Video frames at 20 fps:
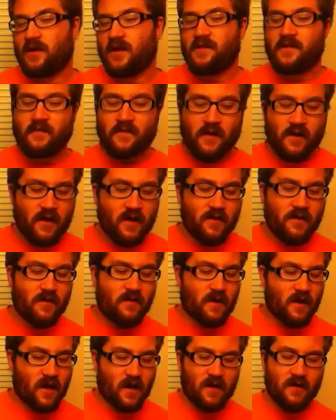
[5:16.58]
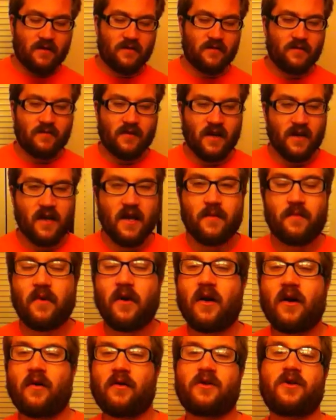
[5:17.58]
at the very end of the day, they keep
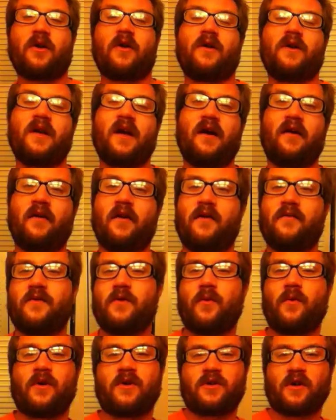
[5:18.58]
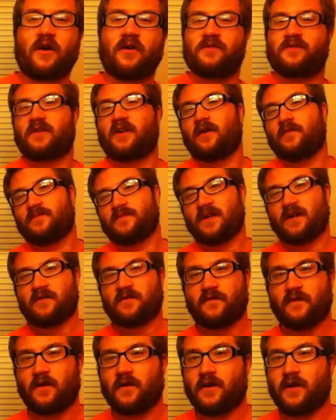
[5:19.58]
on. I don't know where Charles comes out
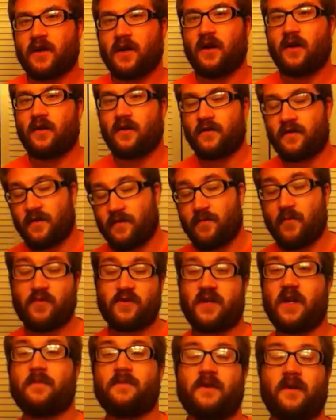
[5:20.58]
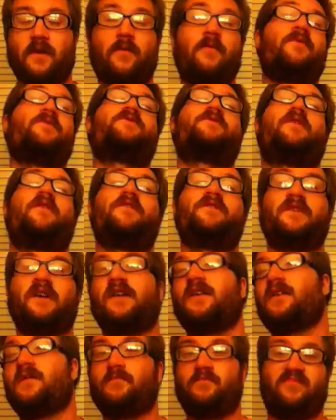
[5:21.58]
at the very end. At the most time, like, well, where's Charles
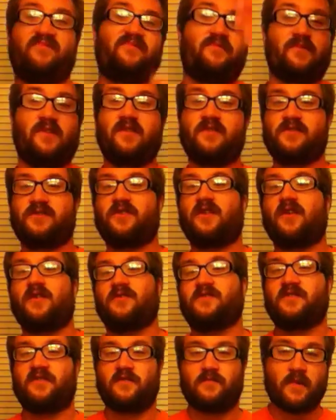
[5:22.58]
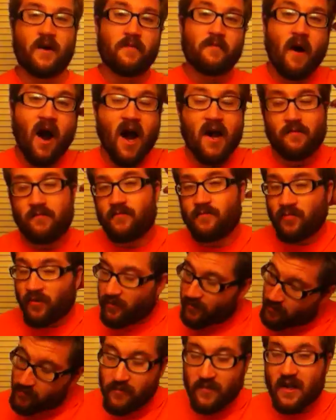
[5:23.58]
at? And then there's Charles. And my mind
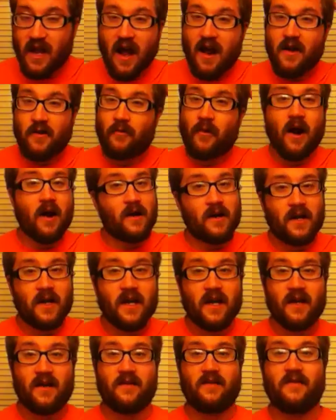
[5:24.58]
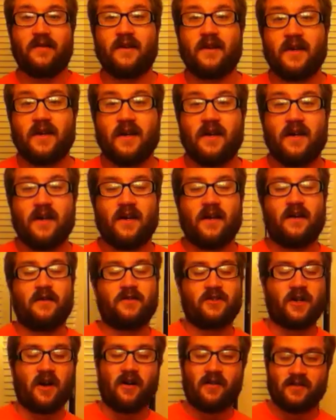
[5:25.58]
got it right again.
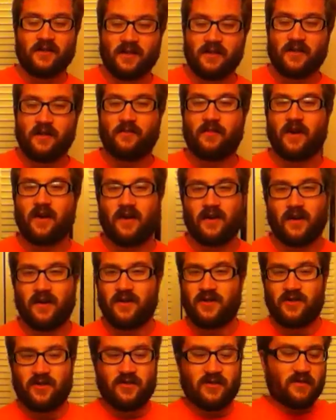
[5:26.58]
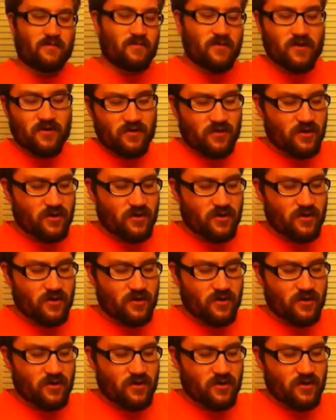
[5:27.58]
Charles gets up there and he shoots him,